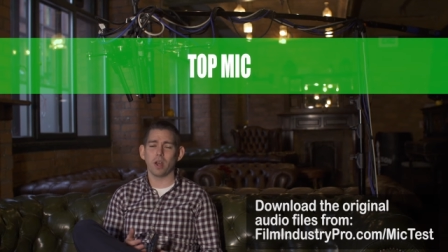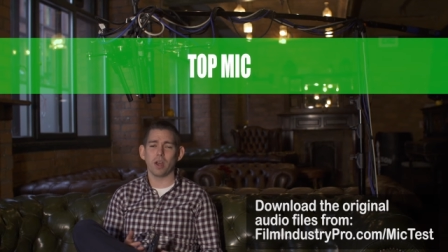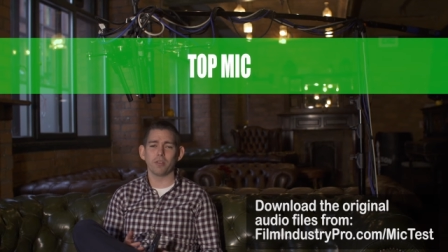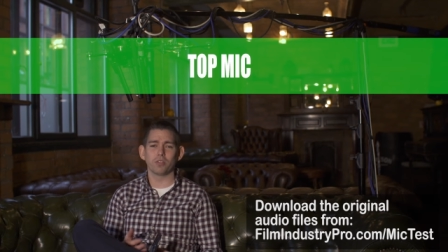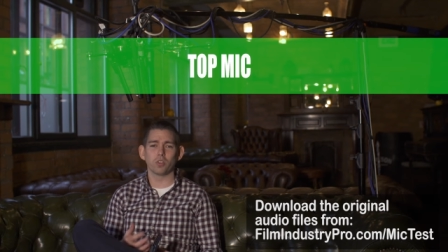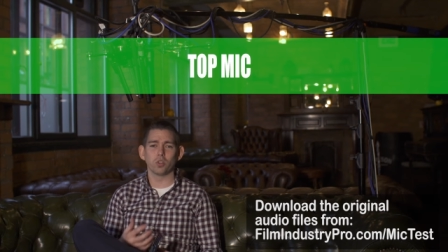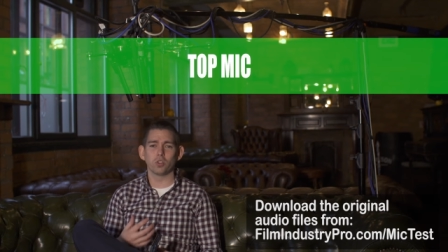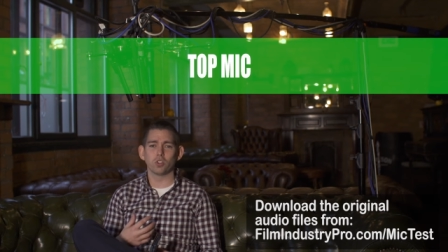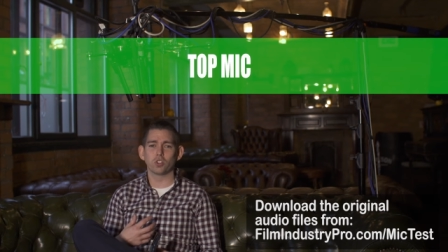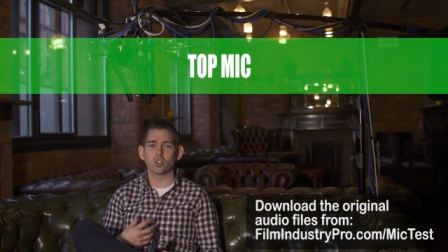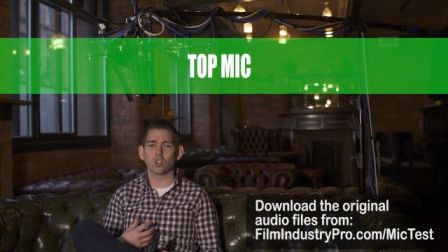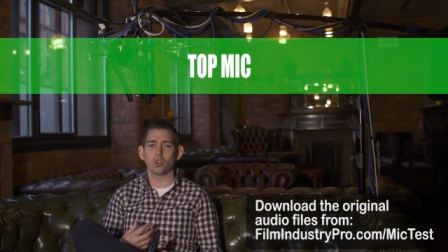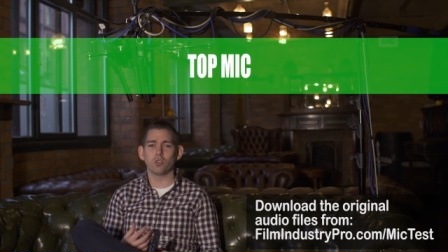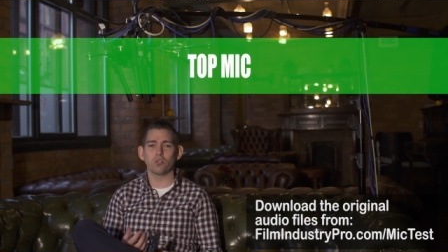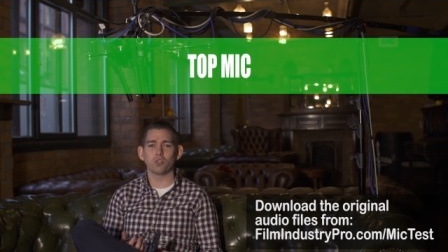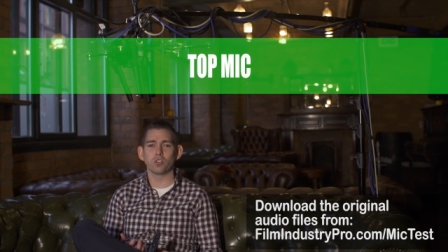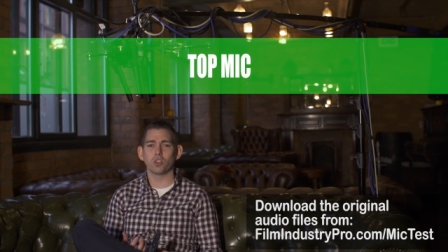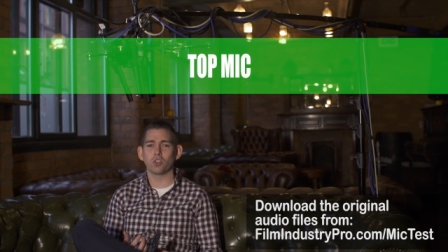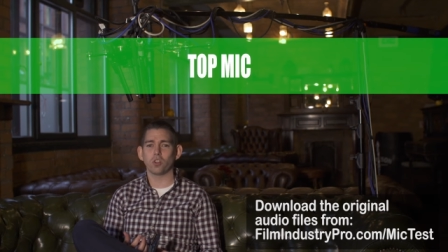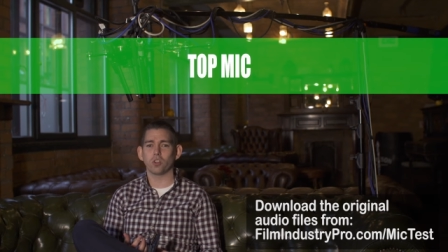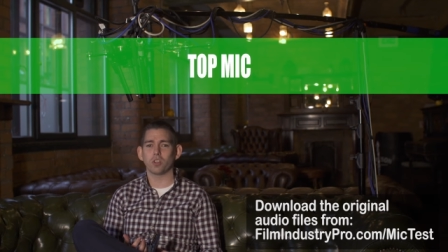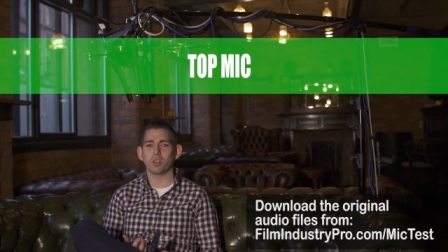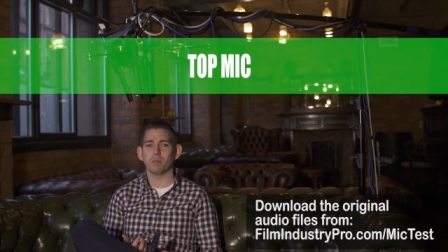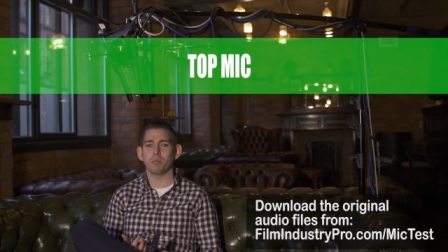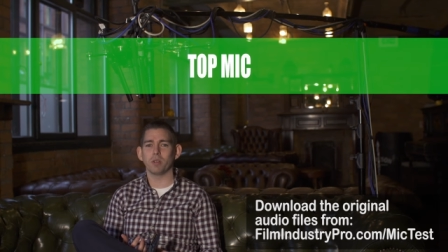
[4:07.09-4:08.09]
I've done tons of
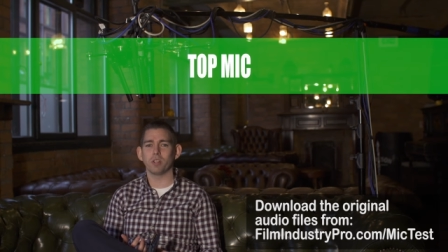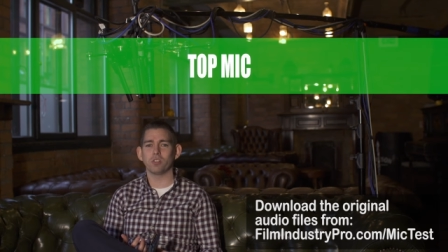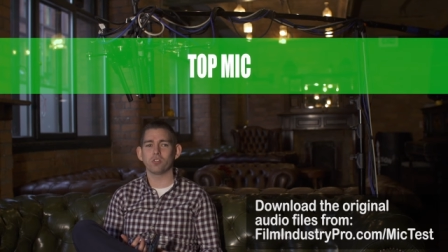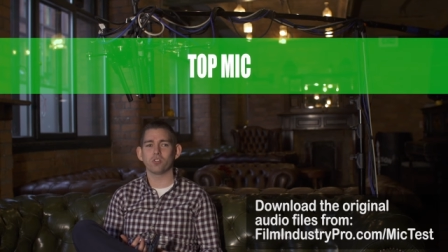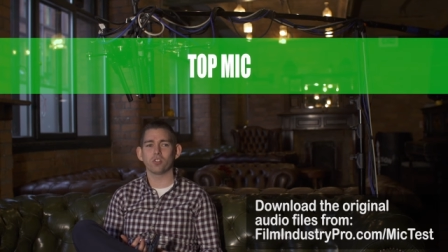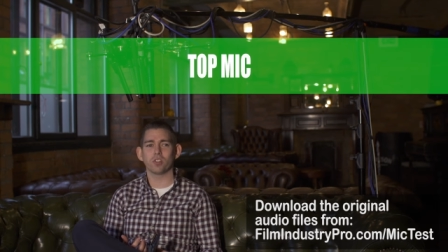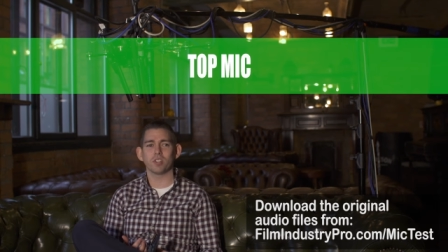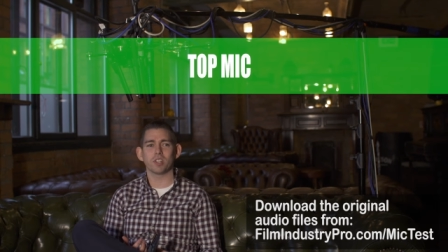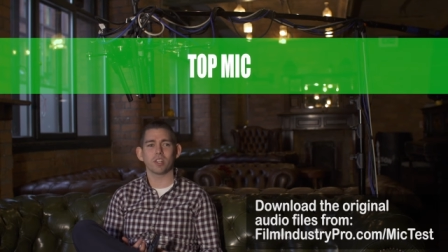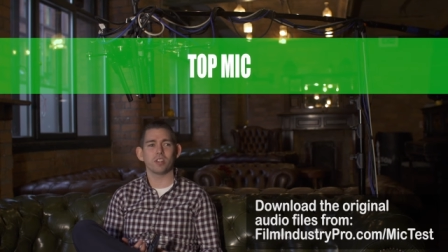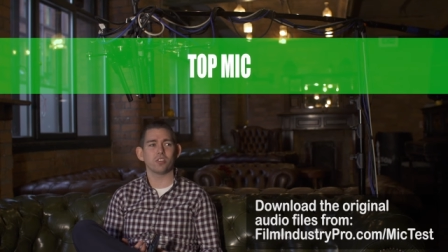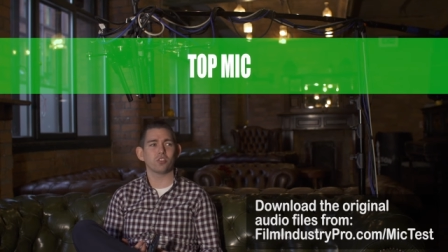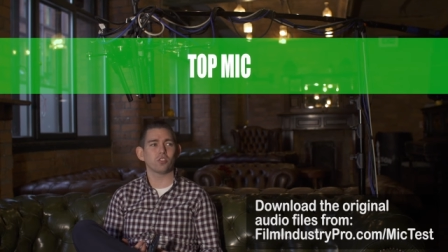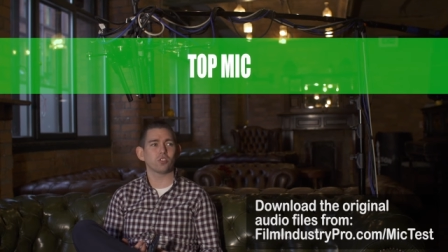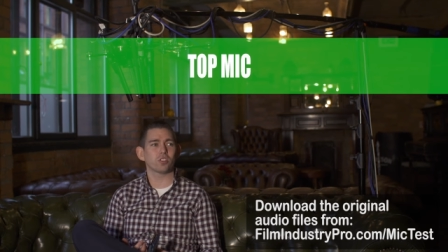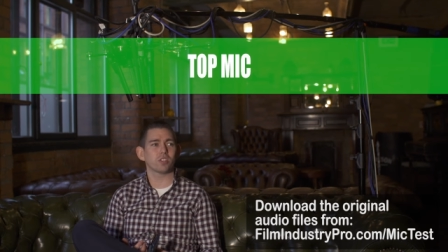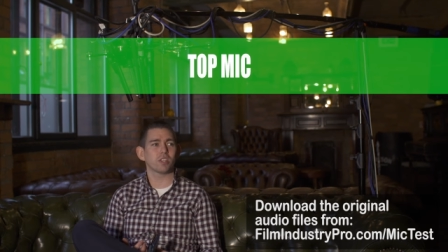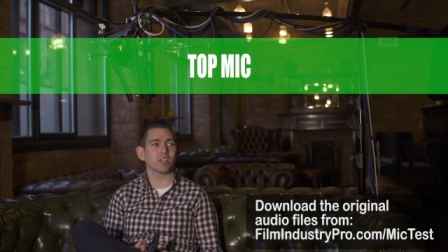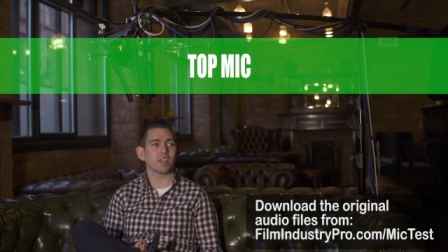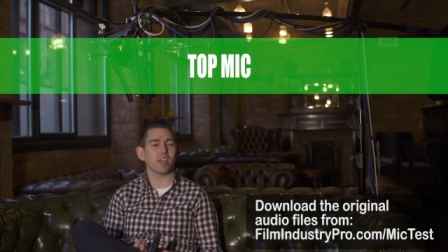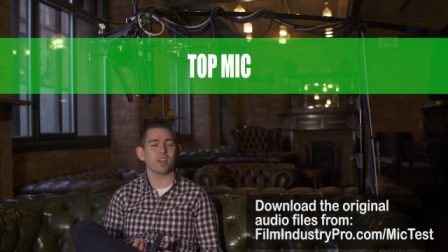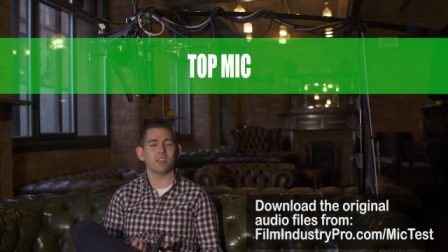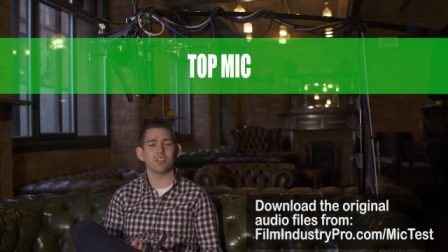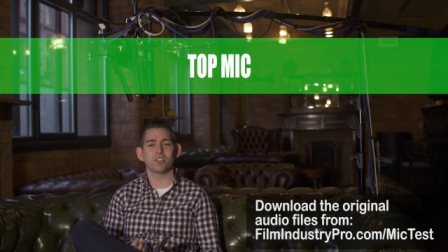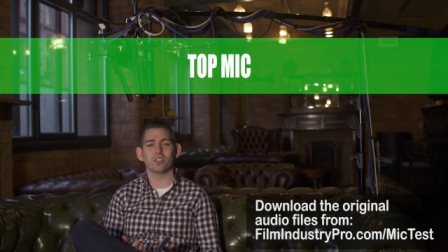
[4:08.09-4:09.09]
documentaries and it's just a
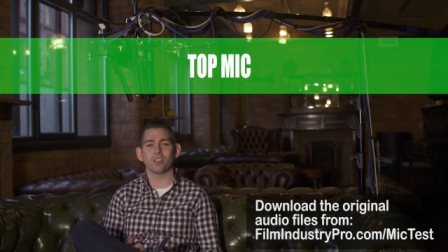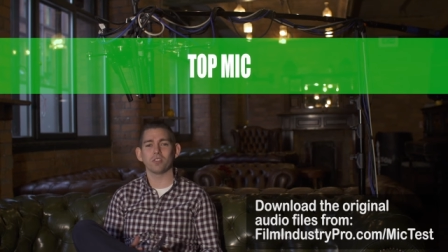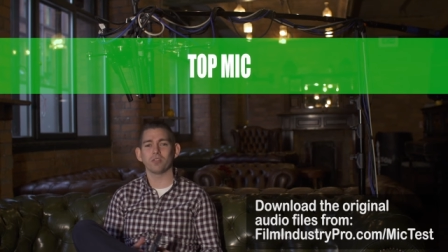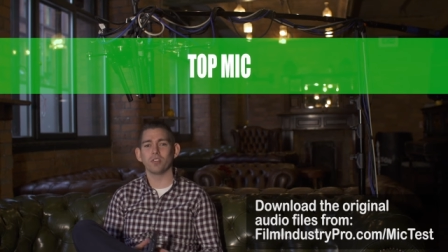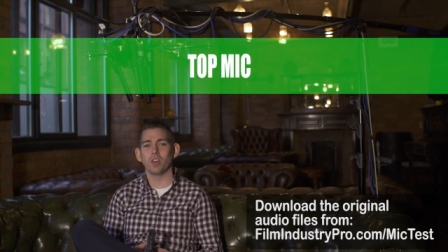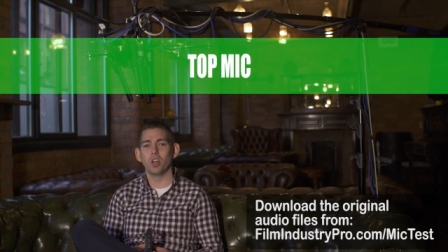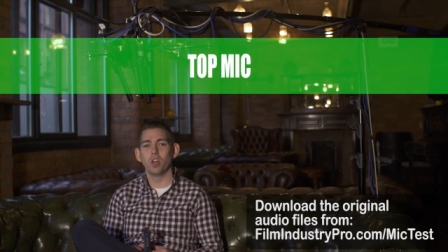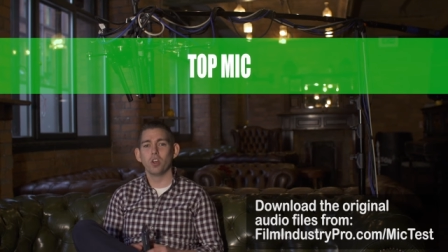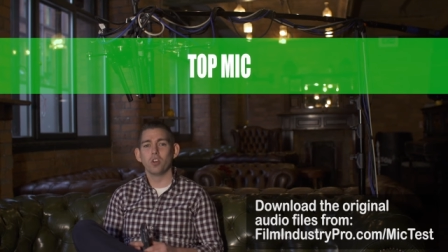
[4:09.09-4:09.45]
case of